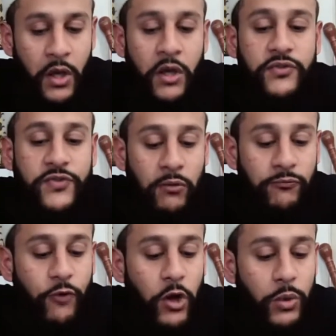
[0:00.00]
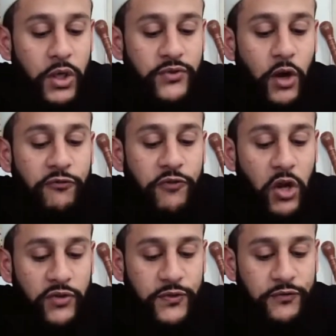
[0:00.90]
Some followers of
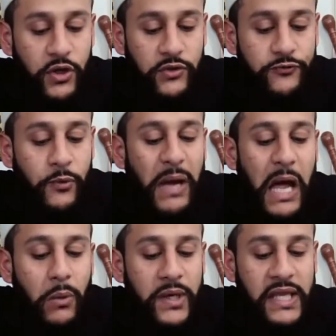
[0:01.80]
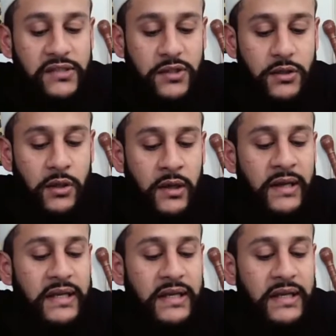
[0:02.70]
philosophers from our nation